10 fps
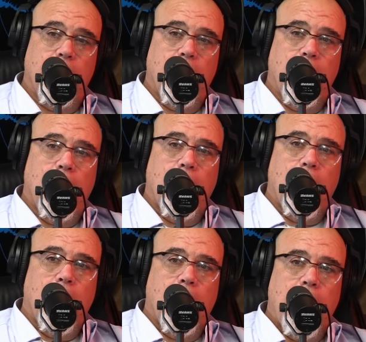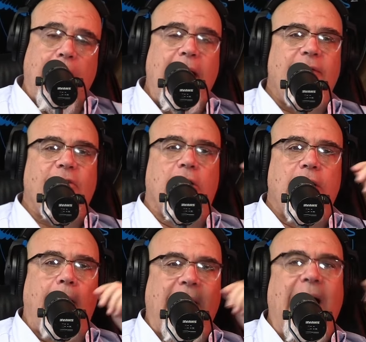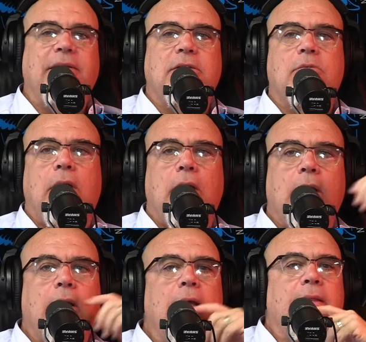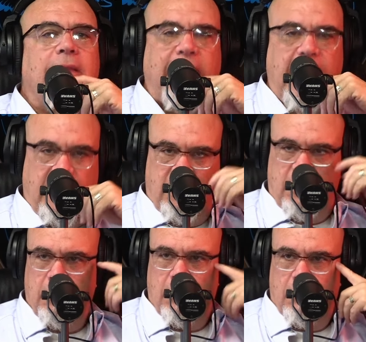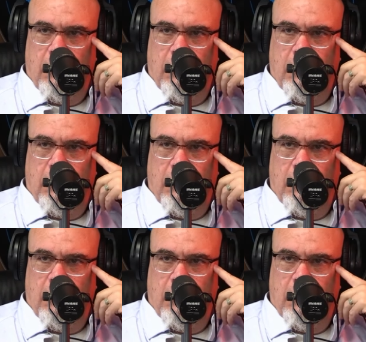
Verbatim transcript: I've never heard this. I have heard. I mean, You're I, making, you talking about the, the geese. geese.